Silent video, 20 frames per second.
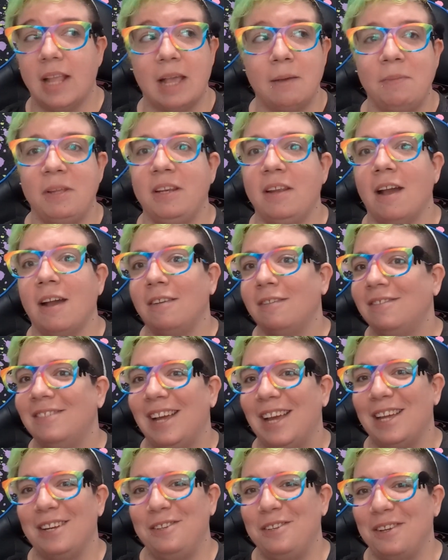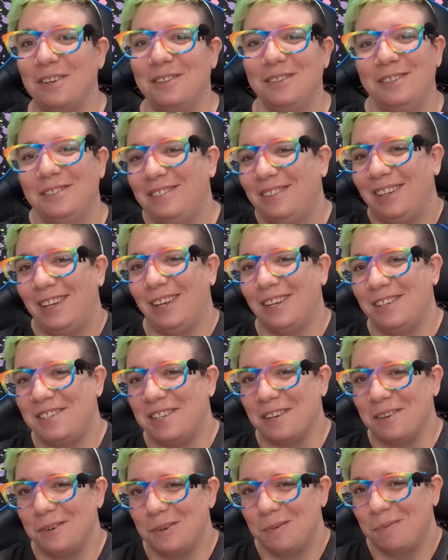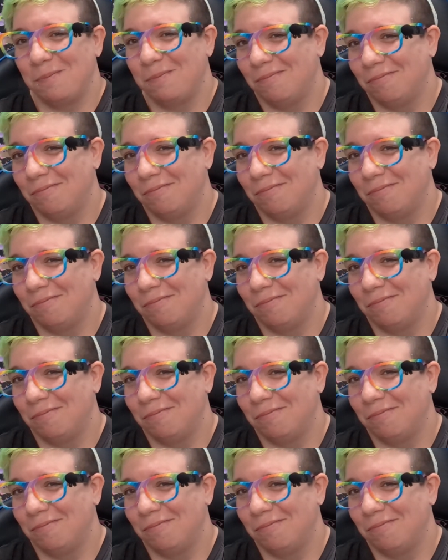I mean, yeah, I had to. I had to.